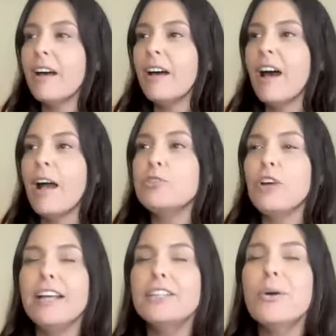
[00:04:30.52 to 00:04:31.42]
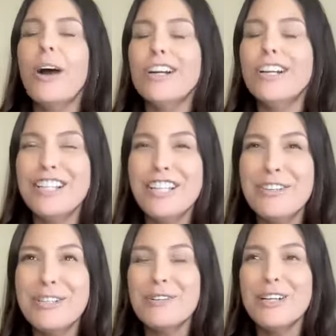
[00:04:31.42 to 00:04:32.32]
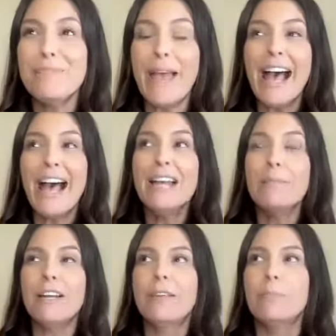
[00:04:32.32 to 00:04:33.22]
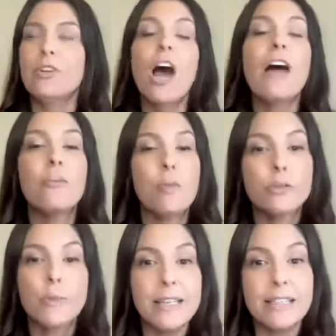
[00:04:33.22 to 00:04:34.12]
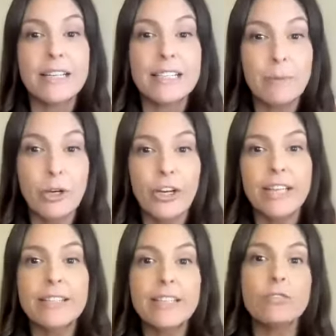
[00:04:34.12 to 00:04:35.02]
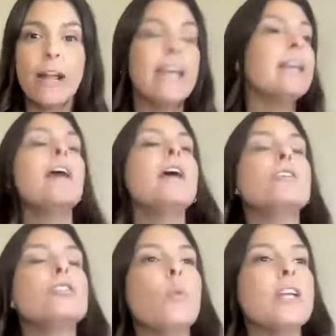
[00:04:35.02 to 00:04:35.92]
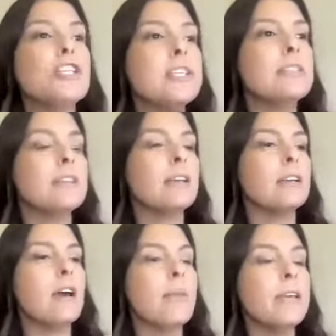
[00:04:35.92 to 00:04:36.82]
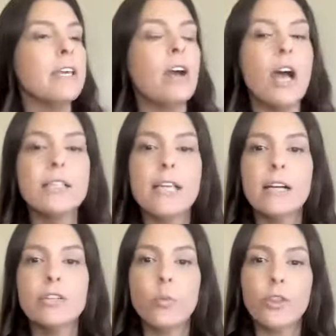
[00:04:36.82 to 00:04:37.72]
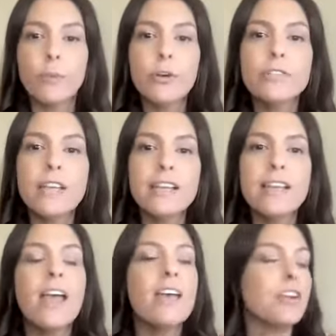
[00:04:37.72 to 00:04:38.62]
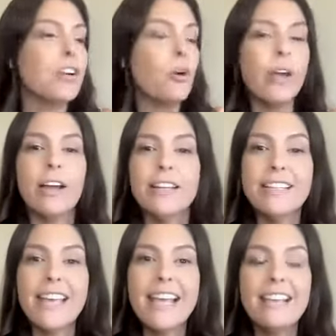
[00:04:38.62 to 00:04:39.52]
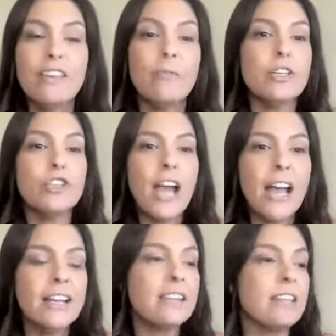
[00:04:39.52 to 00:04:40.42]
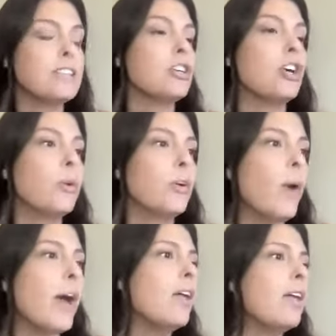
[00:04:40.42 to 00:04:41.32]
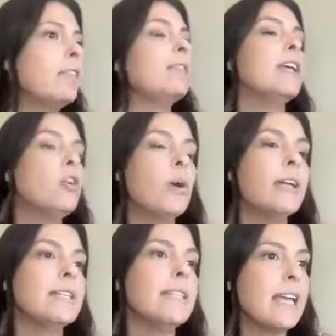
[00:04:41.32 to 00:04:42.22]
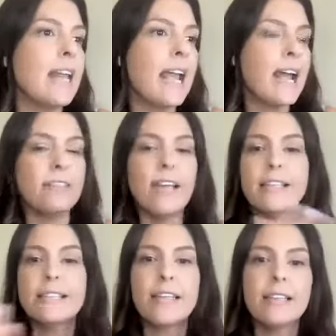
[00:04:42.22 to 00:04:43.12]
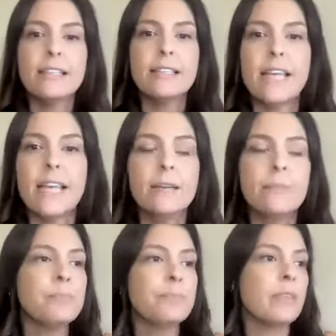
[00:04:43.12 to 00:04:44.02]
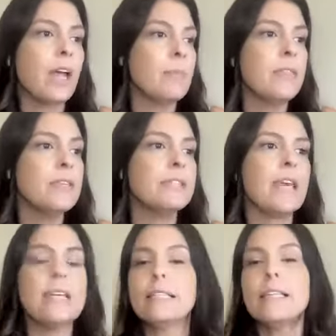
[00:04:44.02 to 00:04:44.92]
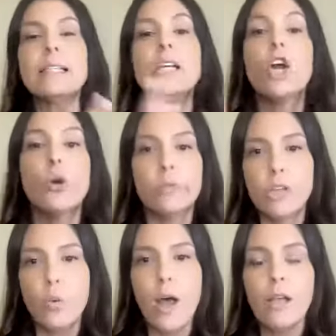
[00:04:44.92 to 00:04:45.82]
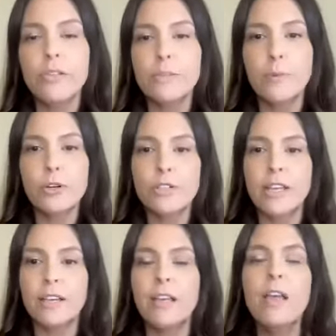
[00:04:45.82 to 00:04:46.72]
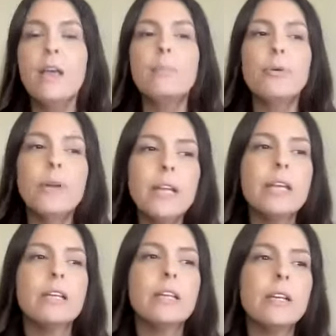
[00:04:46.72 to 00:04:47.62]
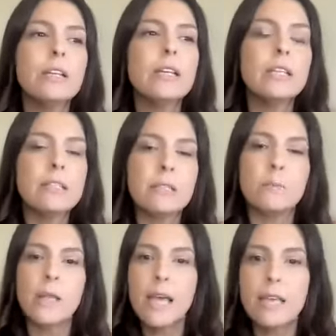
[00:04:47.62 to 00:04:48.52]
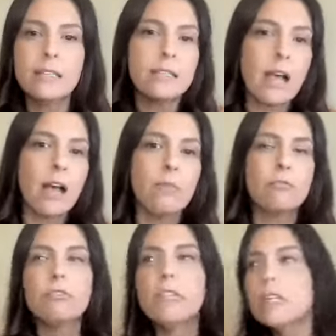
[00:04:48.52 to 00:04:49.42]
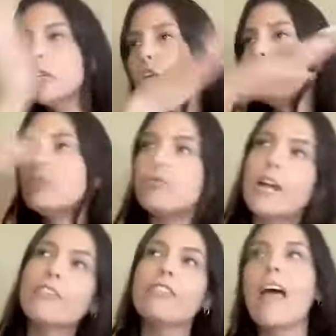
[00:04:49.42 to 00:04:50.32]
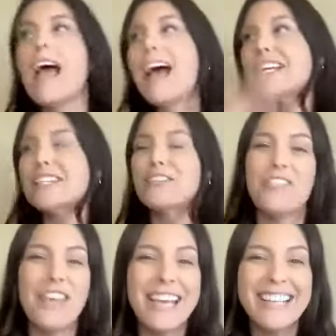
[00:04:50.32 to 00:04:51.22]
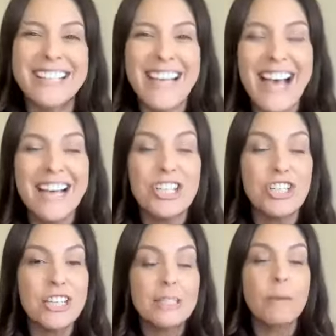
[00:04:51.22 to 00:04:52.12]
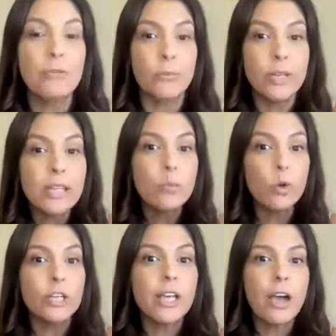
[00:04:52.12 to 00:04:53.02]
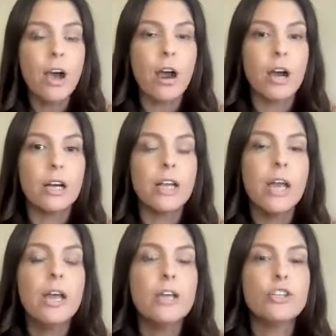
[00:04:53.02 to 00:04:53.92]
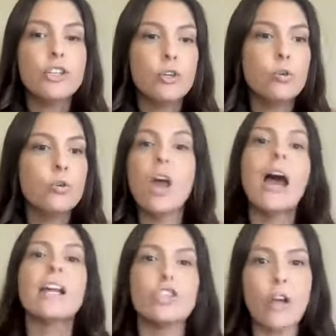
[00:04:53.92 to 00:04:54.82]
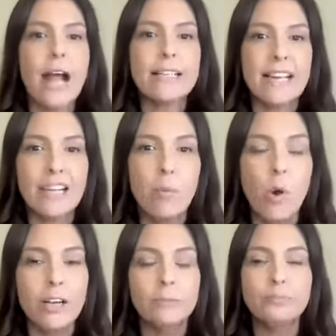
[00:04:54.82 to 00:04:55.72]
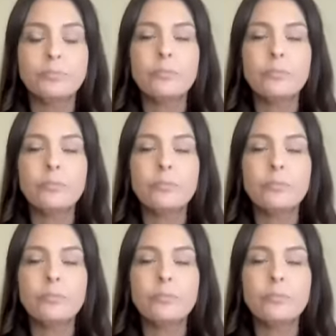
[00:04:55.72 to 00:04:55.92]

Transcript: uh, I'm trying so hard not to use the word bad, but not the most pleasant experiences, right? So when she's coming in contact with a person, they're going on a date, they've been chatting, things are going well, and then they go on a date, and let's say this date um, in this case doesn't go so well. This person pretty clearly displays some really huge red flags of things that she's been really working hard to not attract anymore